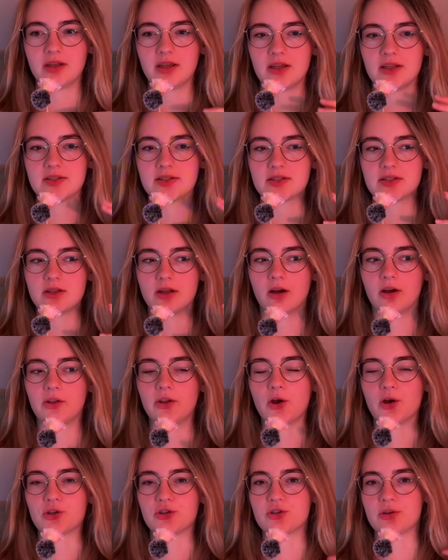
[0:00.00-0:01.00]
it's
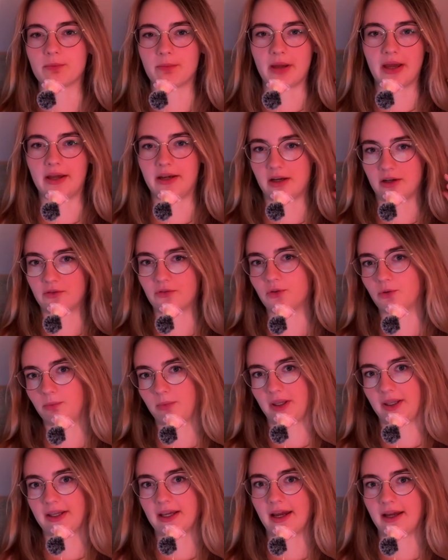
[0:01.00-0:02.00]
not automatic for
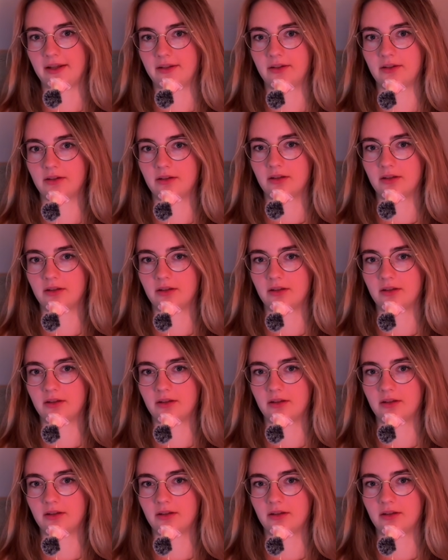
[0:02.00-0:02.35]
me yet,